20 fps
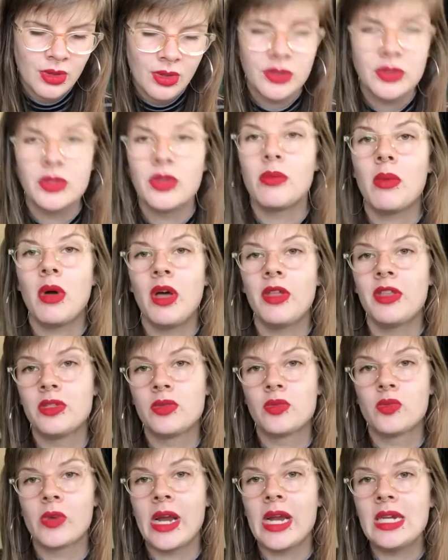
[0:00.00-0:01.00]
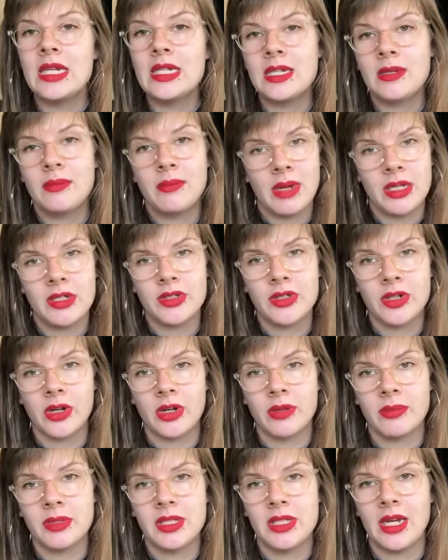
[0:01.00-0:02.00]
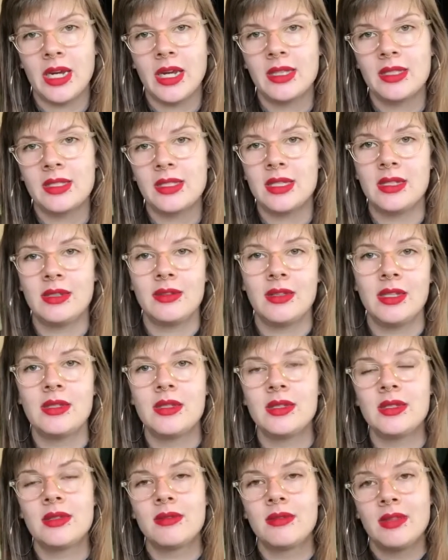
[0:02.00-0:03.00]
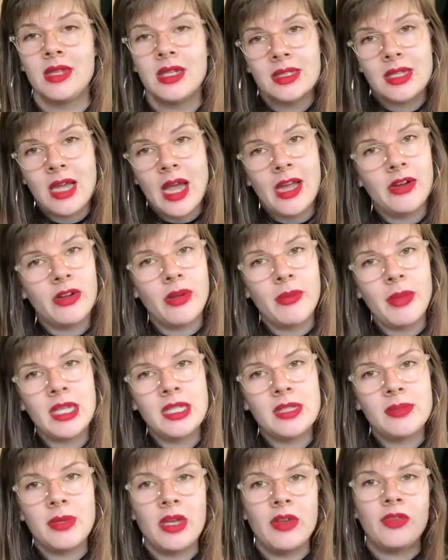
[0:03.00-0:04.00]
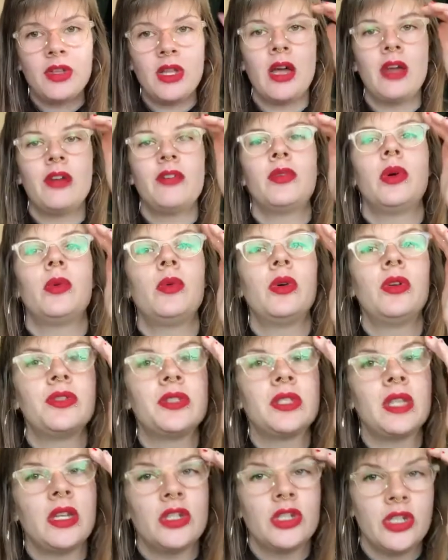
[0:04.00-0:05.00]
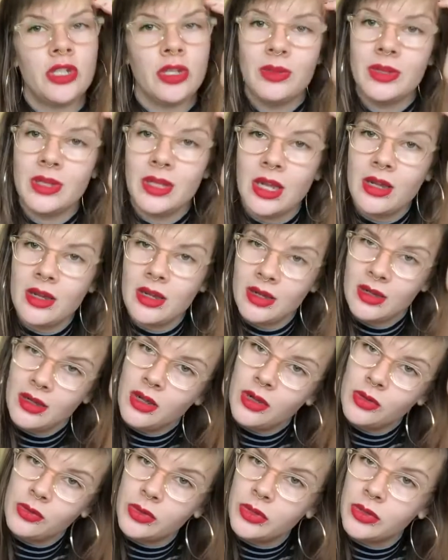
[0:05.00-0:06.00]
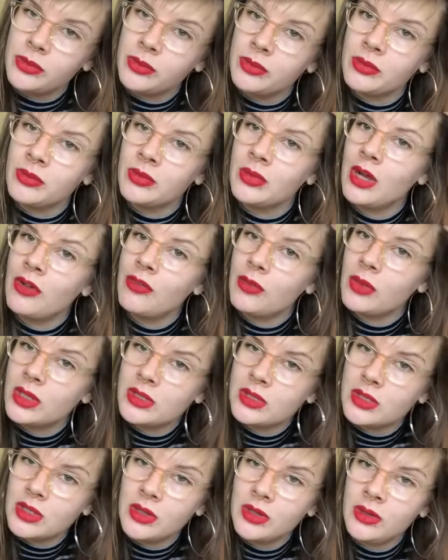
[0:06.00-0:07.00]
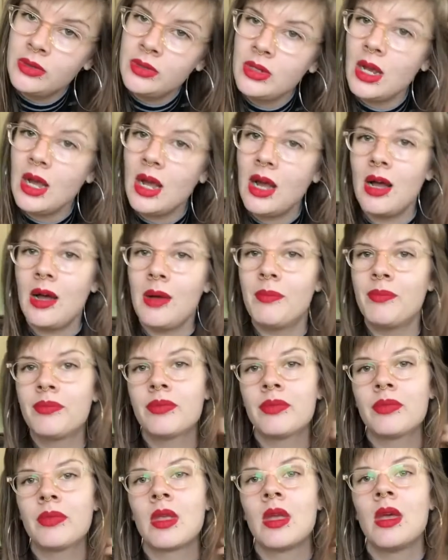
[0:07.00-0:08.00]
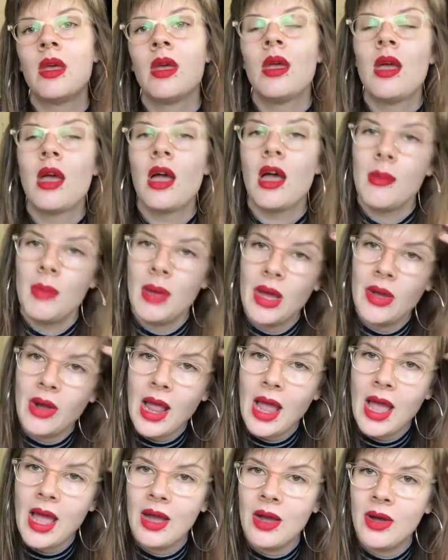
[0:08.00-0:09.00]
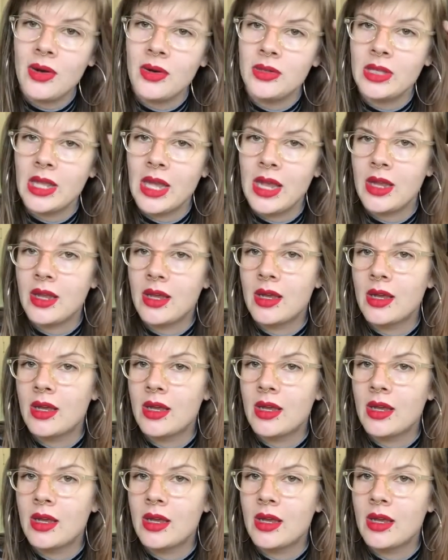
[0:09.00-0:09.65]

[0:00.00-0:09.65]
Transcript: The moth is reined in by circumstance, and this kind of reminds me of a lot of what Woolf said too in, like, A Room of One's Own, about how, like,